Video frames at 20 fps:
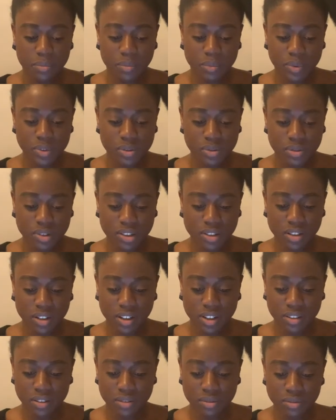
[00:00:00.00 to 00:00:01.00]
which was
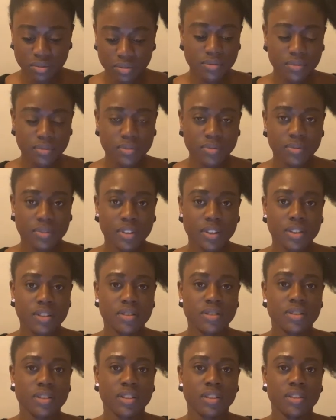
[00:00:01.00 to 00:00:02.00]
kind of
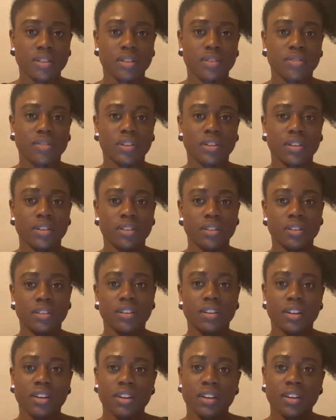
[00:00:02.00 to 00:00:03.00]
significant
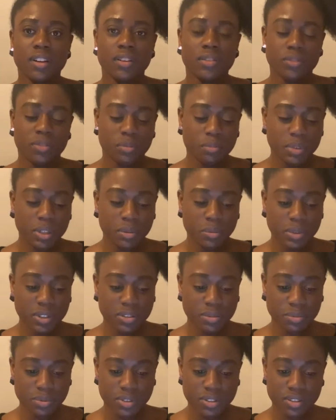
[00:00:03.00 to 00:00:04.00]
for me,
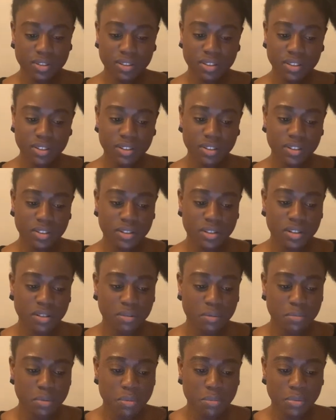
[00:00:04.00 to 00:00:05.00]
which was
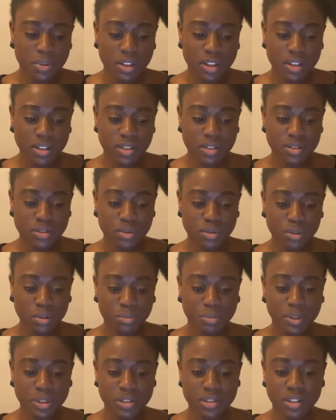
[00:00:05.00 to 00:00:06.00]
to remember that it's
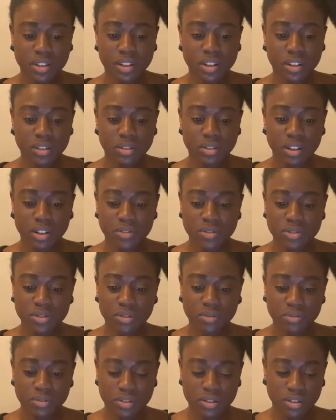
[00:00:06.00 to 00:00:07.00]
your body and you have
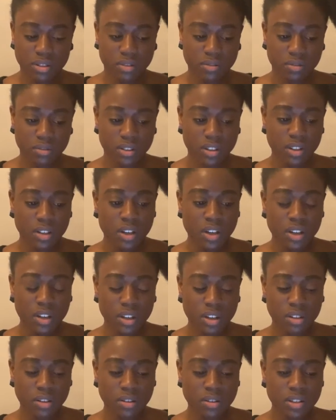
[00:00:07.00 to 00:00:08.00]
sovereignty over it.
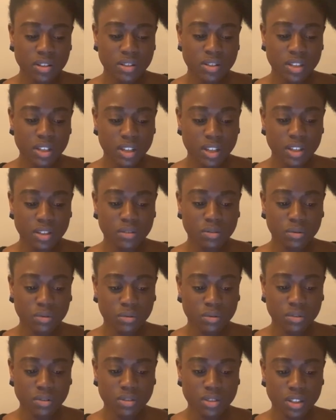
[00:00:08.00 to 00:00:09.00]
You don't need to eat or
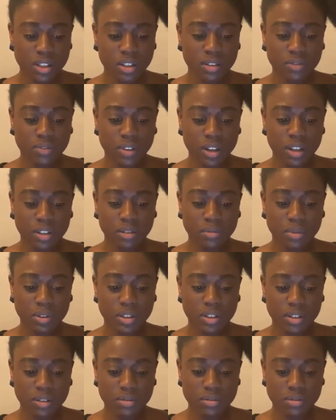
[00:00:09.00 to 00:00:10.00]
not eat for
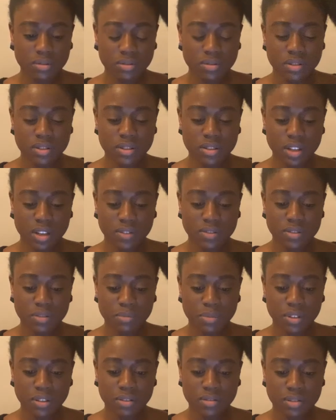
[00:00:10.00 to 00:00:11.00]
anyone else or to save
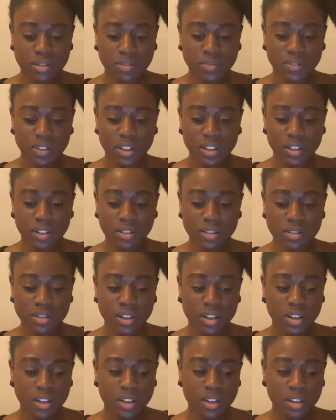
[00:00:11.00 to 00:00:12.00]
someone else's feelings.
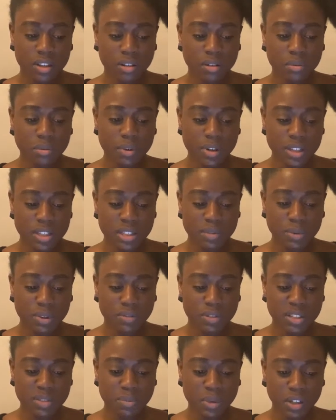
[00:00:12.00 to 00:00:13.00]
There are ways to
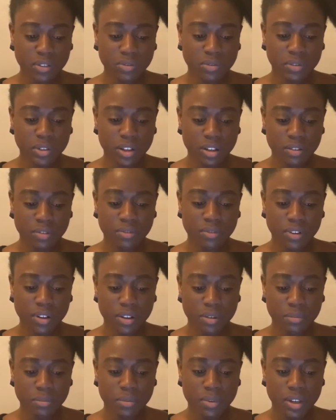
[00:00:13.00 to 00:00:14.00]
be respectful yet
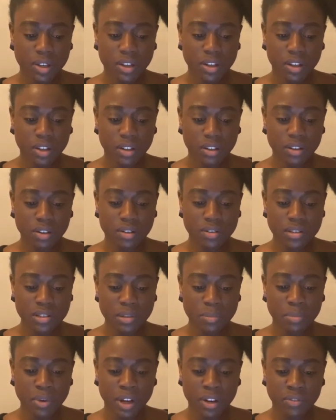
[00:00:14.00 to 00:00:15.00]
firm in going
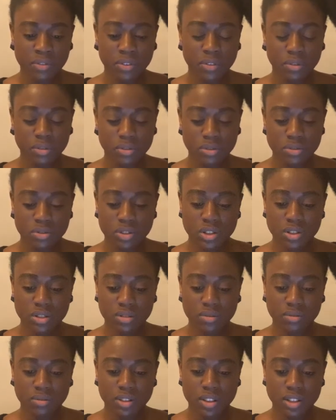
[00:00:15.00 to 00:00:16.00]
to bat for your
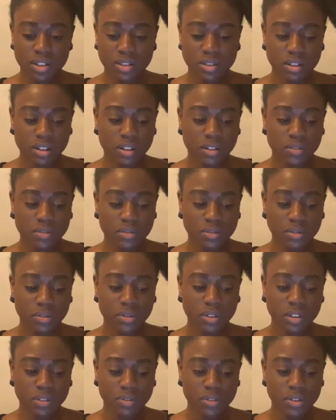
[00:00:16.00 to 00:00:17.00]
nutritional needs. After
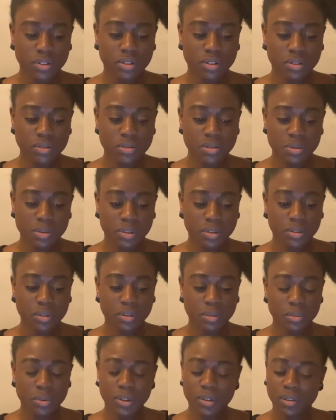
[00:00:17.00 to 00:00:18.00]
all, if you don't do it,
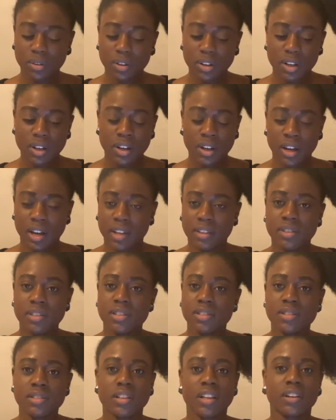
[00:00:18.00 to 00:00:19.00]
who will? And
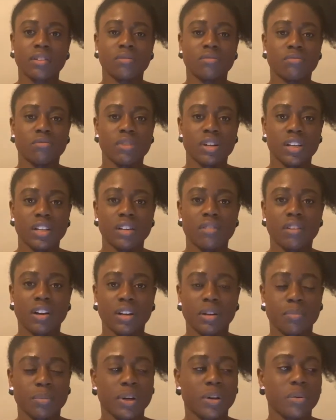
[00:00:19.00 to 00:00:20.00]
this like really
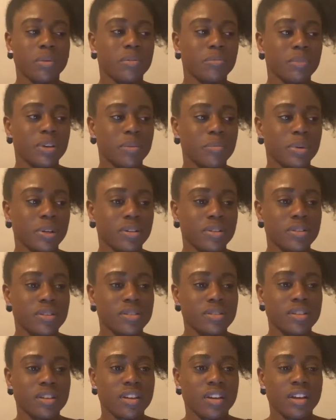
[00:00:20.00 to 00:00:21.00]
rang a bell with me,
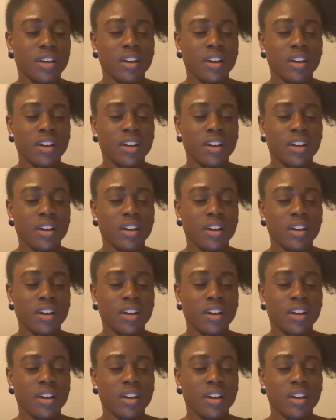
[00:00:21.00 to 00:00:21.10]
because